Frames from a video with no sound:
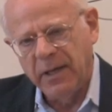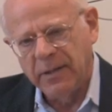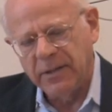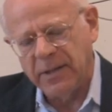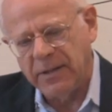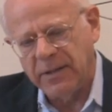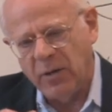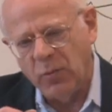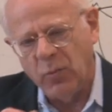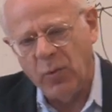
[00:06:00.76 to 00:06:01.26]

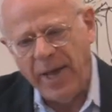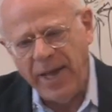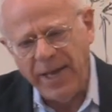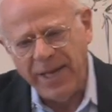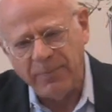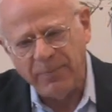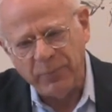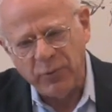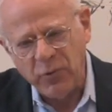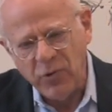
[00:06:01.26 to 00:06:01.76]
that the
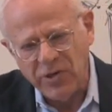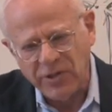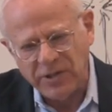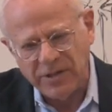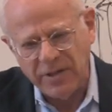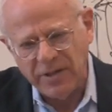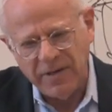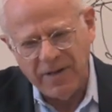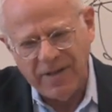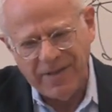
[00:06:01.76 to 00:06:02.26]
way a
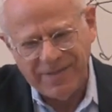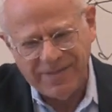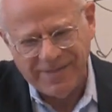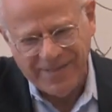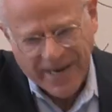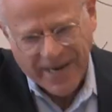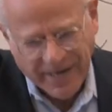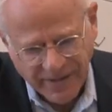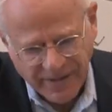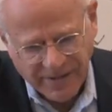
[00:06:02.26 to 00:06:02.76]
person
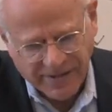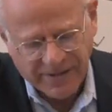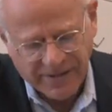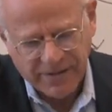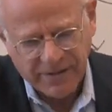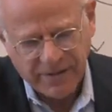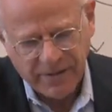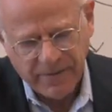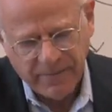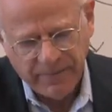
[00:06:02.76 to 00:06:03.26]

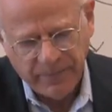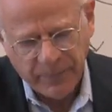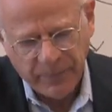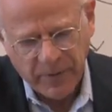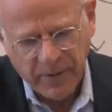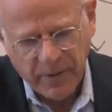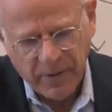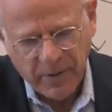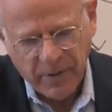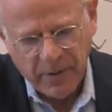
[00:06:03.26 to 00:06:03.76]
thinks
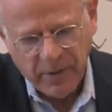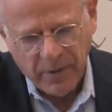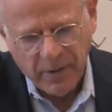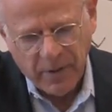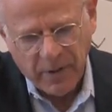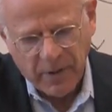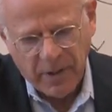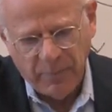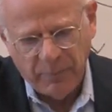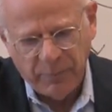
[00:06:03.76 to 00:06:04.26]

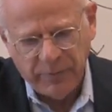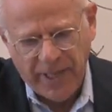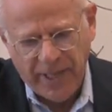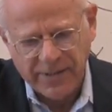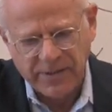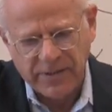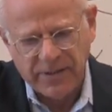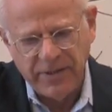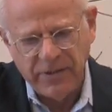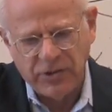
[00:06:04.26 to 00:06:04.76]

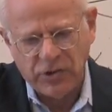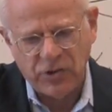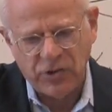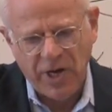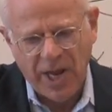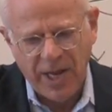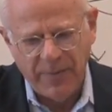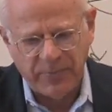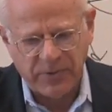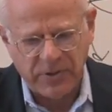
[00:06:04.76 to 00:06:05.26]
complexly
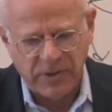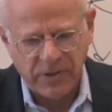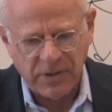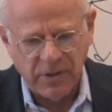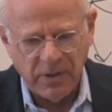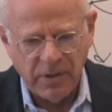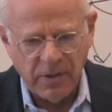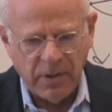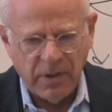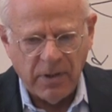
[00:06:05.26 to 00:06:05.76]
shapes
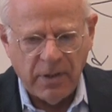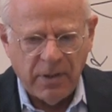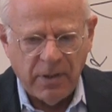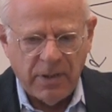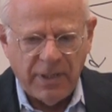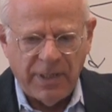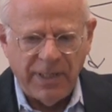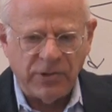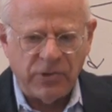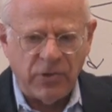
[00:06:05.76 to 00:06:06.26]

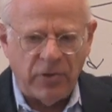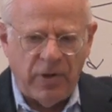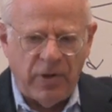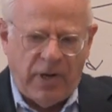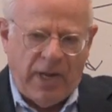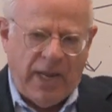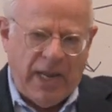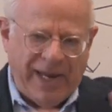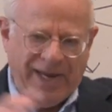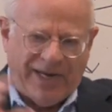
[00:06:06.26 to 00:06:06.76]
his or
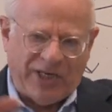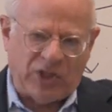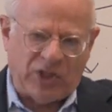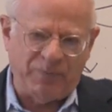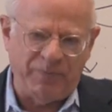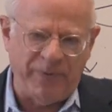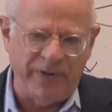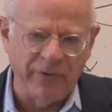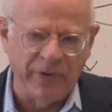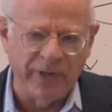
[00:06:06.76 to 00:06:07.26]
her
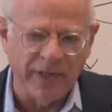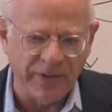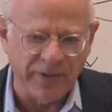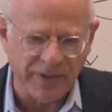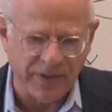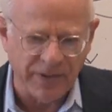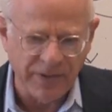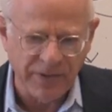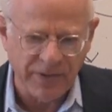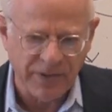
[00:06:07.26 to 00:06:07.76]

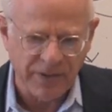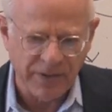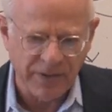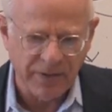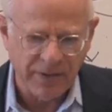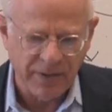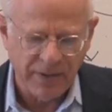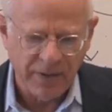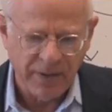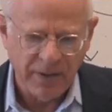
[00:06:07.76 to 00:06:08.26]
experiences,
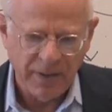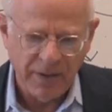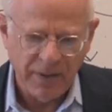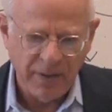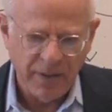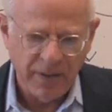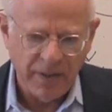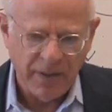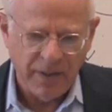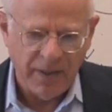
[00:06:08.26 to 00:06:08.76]

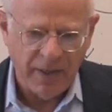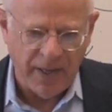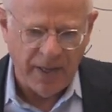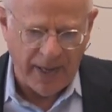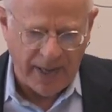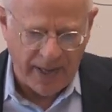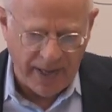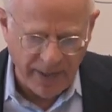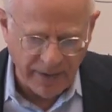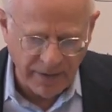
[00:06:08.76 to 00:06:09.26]

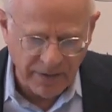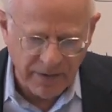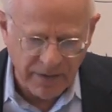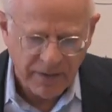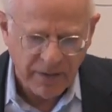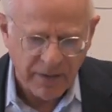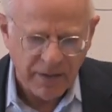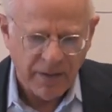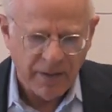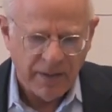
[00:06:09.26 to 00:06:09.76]

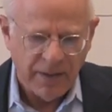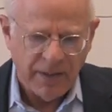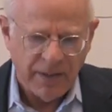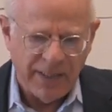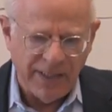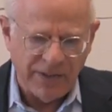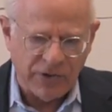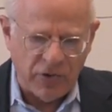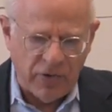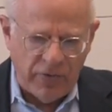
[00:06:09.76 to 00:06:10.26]
and
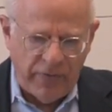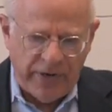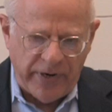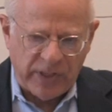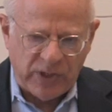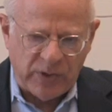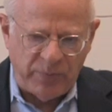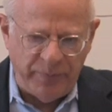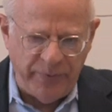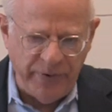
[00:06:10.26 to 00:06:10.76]
his or her
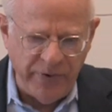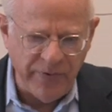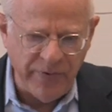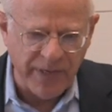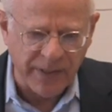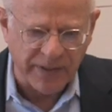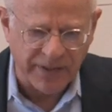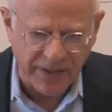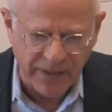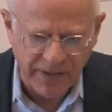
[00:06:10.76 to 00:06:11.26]

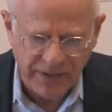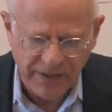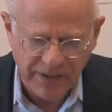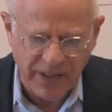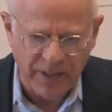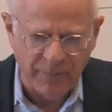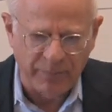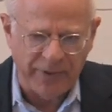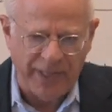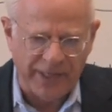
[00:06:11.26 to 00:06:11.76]
experiences
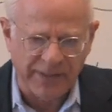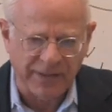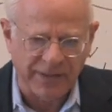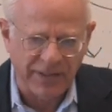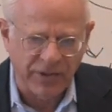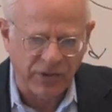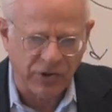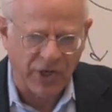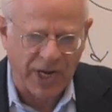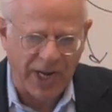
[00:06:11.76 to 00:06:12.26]

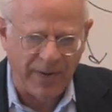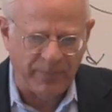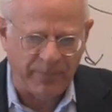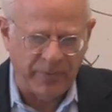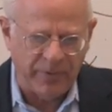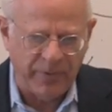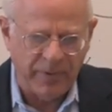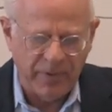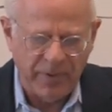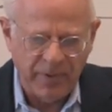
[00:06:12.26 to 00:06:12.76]
complexly shape
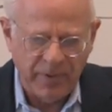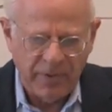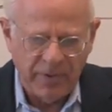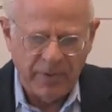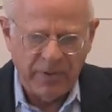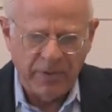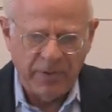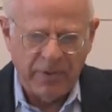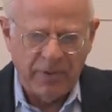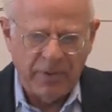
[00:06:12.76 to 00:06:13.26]

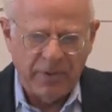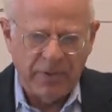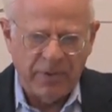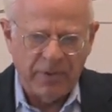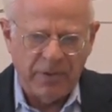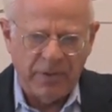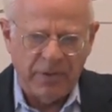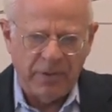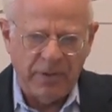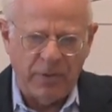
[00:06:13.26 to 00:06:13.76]

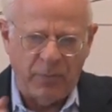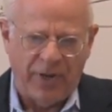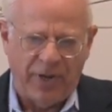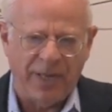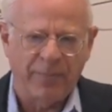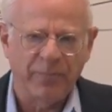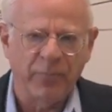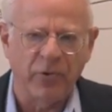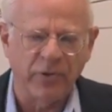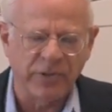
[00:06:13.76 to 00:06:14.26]
the
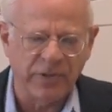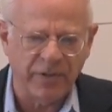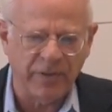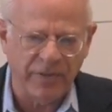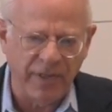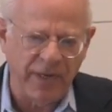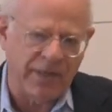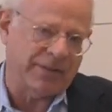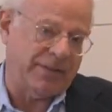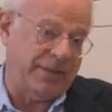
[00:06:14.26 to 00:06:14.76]
way a person
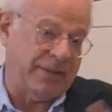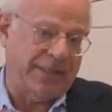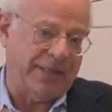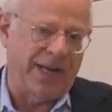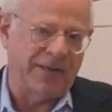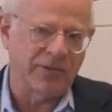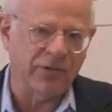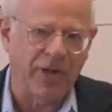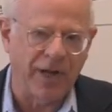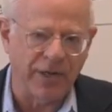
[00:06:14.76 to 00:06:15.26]
thinks.
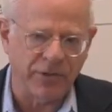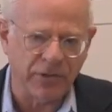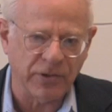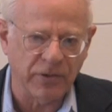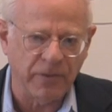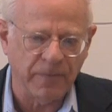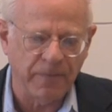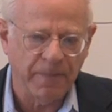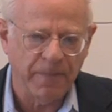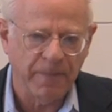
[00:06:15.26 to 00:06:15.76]
Sounds
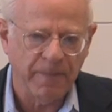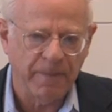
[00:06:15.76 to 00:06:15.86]
logical.